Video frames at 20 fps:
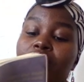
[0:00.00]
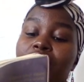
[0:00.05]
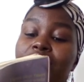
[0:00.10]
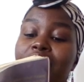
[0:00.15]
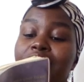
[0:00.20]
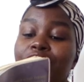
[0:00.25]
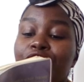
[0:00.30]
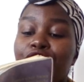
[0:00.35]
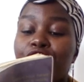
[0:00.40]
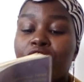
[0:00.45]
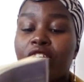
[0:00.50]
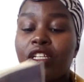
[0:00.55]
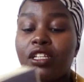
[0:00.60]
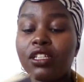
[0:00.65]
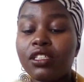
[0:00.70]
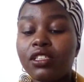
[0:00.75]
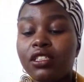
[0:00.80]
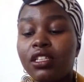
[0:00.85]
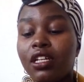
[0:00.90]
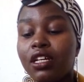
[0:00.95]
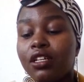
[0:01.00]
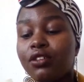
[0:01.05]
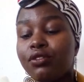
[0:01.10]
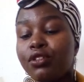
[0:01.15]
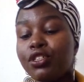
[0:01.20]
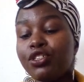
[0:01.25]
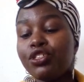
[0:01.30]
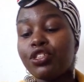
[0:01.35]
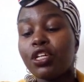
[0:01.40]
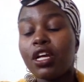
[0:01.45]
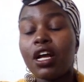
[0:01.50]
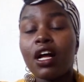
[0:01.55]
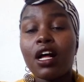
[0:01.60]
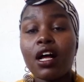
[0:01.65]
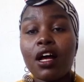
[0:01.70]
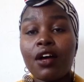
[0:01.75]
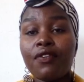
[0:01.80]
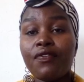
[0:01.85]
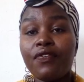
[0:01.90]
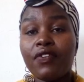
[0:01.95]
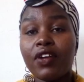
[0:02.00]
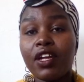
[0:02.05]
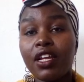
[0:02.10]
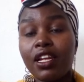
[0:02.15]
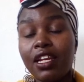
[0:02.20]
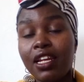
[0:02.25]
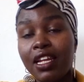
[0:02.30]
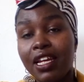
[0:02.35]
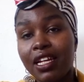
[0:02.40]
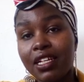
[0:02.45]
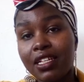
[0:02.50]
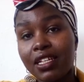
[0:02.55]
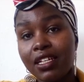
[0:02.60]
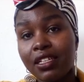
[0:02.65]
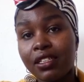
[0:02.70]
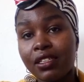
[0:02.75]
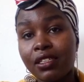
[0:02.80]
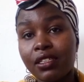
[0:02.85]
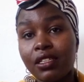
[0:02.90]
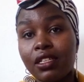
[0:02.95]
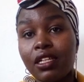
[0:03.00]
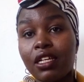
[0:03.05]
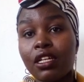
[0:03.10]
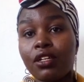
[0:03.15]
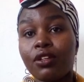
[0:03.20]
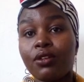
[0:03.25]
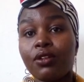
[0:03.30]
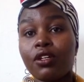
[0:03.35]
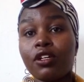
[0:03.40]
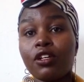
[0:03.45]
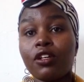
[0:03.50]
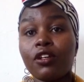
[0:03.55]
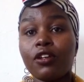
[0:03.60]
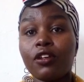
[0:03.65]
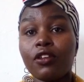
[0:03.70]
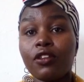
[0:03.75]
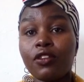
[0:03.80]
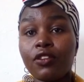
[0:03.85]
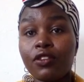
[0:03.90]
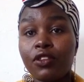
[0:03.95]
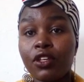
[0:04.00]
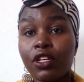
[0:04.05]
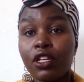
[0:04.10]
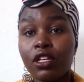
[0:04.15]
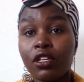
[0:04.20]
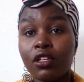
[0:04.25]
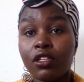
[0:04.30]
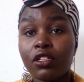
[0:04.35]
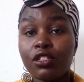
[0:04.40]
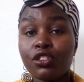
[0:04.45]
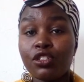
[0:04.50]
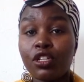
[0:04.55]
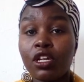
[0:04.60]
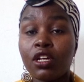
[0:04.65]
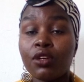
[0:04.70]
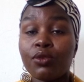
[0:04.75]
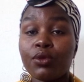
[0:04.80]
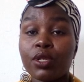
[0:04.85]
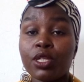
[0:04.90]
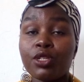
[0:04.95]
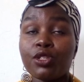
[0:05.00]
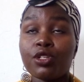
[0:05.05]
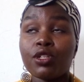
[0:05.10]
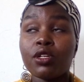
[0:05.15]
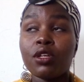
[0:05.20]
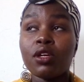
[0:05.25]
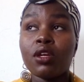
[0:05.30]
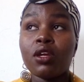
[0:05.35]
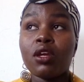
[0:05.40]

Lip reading: does Chinese language have letters like the English language?